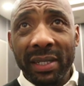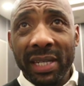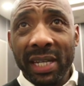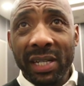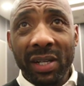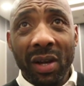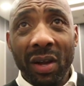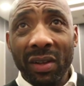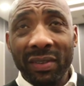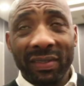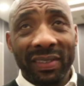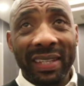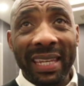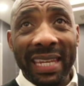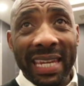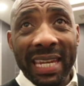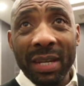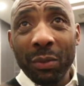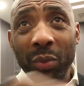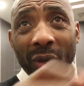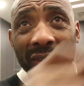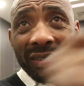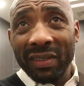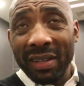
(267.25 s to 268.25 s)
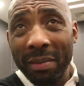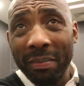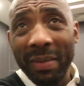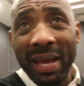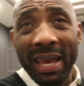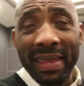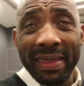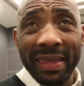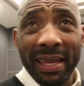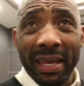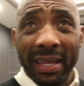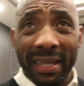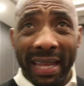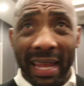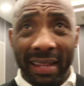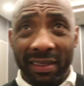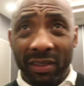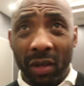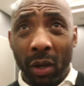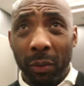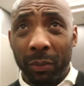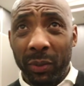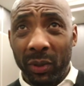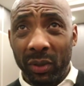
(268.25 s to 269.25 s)
You can't say he wasn't the man that, that
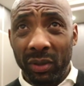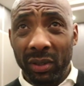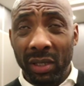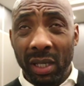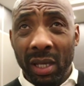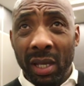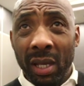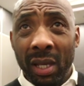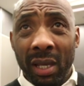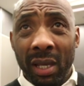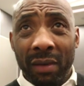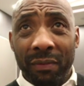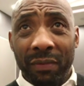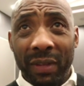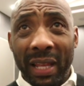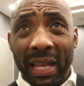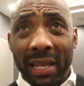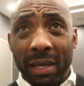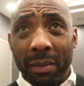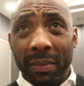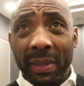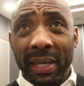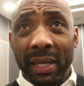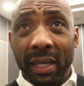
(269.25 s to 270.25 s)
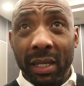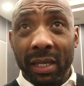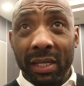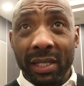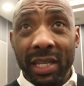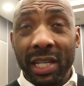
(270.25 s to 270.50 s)
toppled Vladimir.